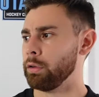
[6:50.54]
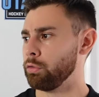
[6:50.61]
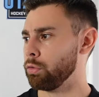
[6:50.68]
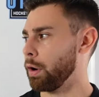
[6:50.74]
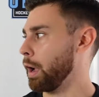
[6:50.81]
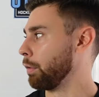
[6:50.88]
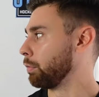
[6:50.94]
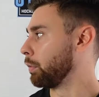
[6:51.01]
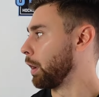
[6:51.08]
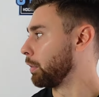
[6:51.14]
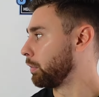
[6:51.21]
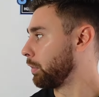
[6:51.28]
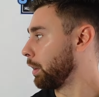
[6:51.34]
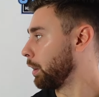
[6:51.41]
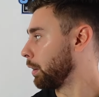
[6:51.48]
draft. So
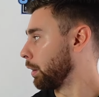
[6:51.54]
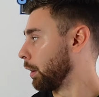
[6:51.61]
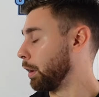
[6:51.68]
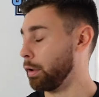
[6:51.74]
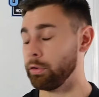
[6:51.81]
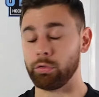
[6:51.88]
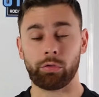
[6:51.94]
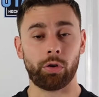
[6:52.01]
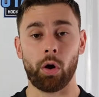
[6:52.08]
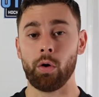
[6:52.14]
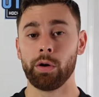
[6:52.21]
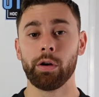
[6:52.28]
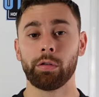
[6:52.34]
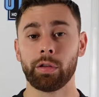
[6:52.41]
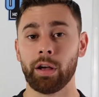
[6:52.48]
that's it.
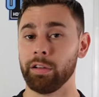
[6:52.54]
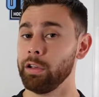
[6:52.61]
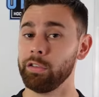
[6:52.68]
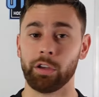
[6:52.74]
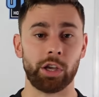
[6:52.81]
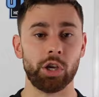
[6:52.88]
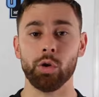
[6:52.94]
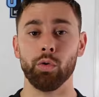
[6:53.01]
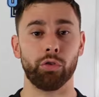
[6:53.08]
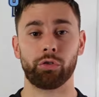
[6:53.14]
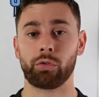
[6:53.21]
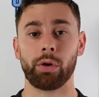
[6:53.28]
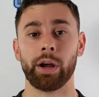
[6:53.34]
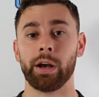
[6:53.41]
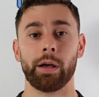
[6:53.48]
Show your thoughts. It is a huge
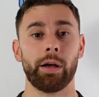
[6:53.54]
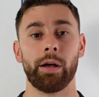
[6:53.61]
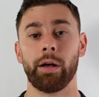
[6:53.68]
trade.